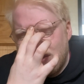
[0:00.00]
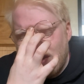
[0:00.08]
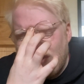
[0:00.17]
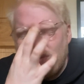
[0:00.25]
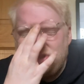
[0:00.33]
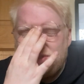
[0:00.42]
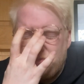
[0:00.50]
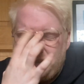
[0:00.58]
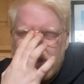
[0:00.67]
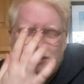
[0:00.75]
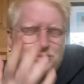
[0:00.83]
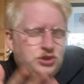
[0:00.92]
Oh, what's the
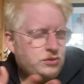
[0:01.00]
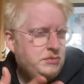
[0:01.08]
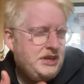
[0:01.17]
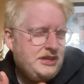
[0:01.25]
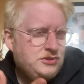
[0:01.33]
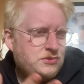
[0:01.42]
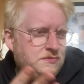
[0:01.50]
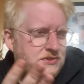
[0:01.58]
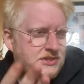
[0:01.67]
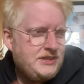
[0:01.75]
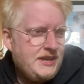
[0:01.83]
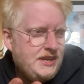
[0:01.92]
word? I'm sure it begins with
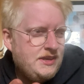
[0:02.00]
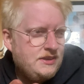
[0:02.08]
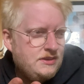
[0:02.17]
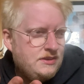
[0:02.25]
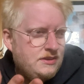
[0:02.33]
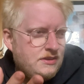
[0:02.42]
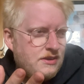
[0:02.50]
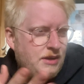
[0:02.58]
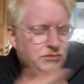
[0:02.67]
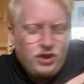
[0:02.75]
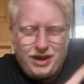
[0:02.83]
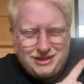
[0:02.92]
C.
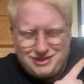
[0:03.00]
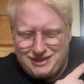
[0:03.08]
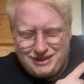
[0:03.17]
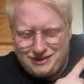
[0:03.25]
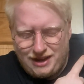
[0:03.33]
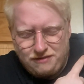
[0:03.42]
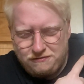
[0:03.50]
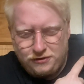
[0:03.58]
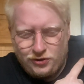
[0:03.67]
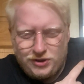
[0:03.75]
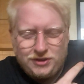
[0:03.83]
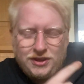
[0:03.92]
I'm not asking that
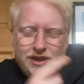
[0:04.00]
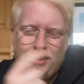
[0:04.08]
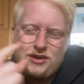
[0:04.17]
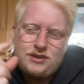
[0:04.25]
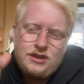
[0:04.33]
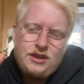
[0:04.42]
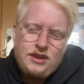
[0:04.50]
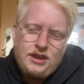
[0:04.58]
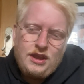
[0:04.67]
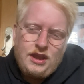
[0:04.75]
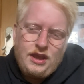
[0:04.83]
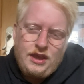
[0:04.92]
fucker there.
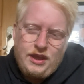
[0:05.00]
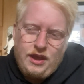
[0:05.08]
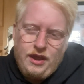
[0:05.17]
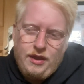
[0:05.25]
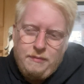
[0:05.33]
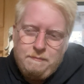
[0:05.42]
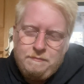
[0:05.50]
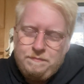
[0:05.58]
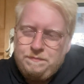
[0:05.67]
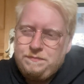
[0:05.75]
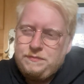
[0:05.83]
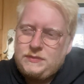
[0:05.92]
Um,
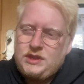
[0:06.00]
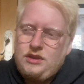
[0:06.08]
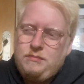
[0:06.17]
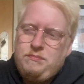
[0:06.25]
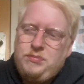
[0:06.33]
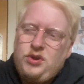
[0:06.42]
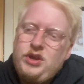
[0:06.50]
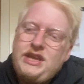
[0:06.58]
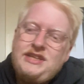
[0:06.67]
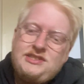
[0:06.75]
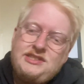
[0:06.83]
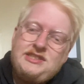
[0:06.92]
but he's